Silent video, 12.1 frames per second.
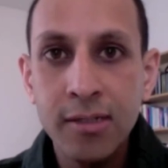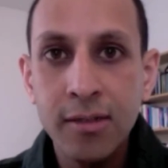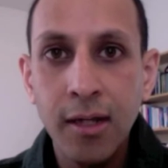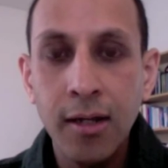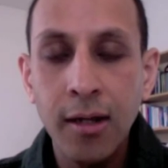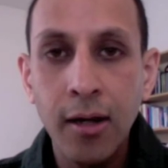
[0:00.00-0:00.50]

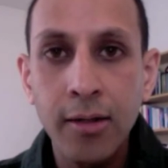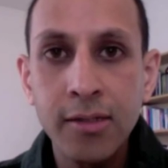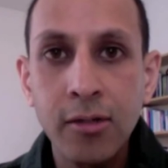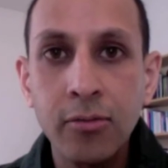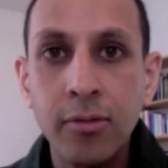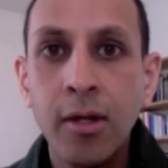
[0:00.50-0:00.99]
And I
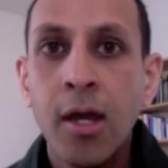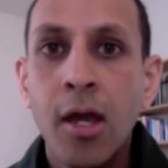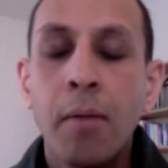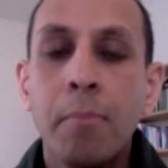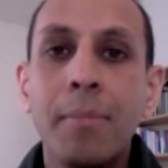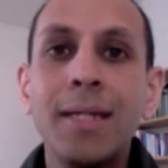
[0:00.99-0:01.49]
don't
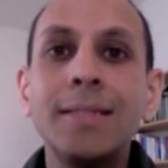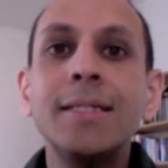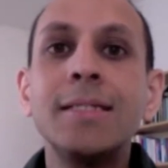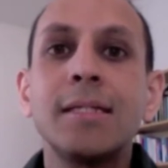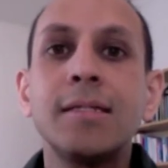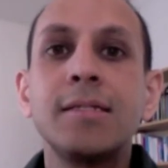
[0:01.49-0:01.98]
mean
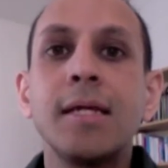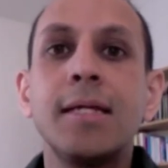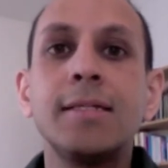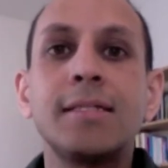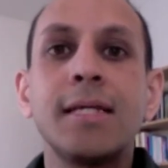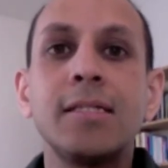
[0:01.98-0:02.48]
this in a
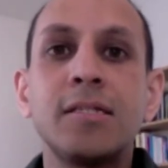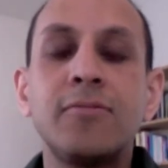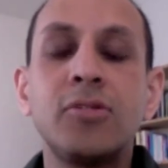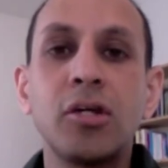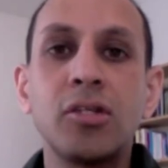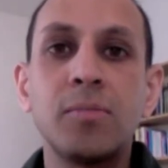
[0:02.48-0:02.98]
sense of
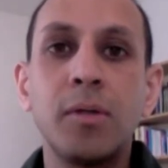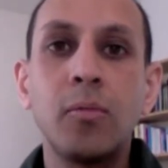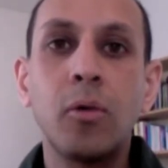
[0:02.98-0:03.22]
judgment.